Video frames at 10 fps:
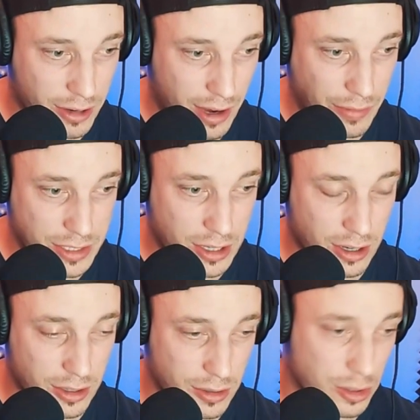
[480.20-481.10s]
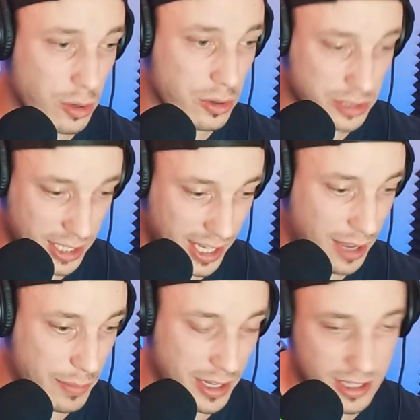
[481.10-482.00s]
a graphics card local to
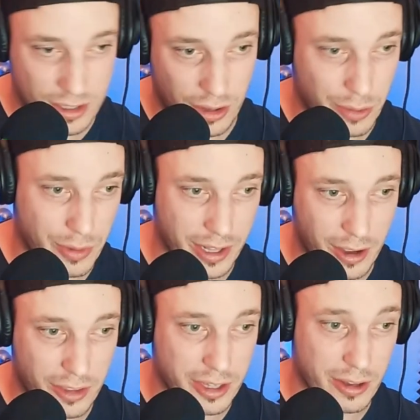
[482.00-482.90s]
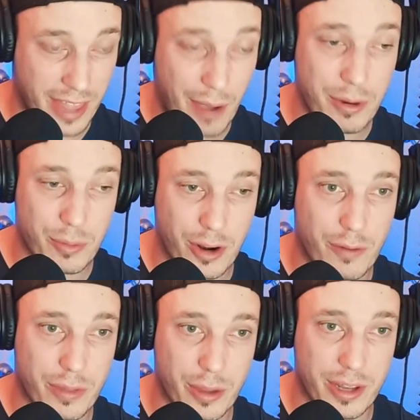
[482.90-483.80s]
him and installed it when it got there. And that one went
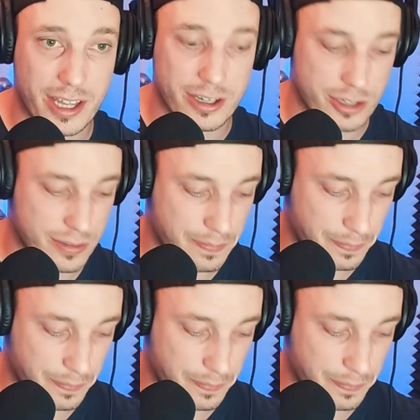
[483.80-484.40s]
off without a hitch.